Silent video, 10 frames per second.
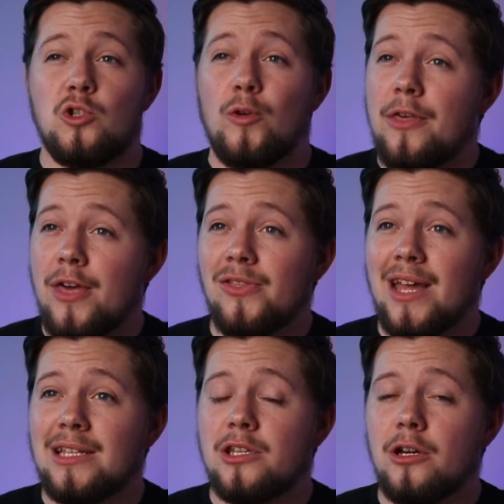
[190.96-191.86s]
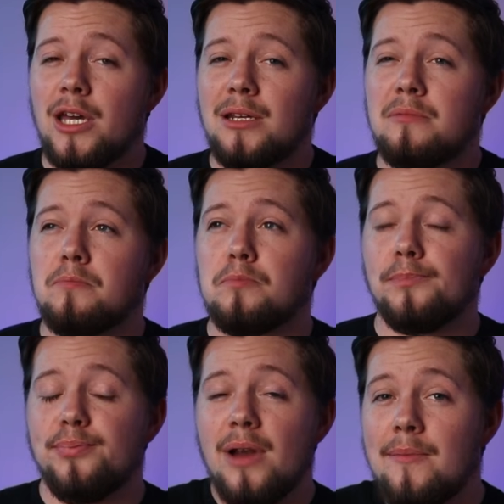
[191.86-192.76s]
Do I think that's good?
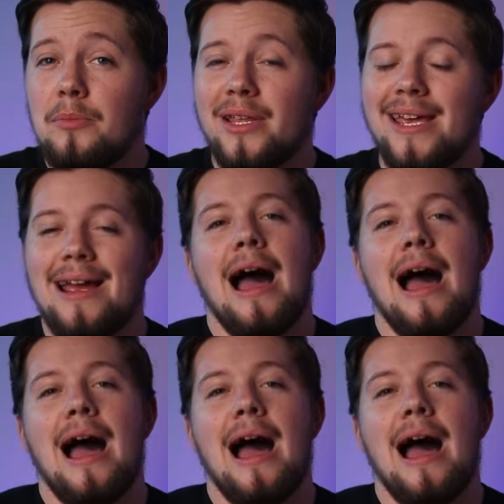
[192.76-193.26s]
Probably.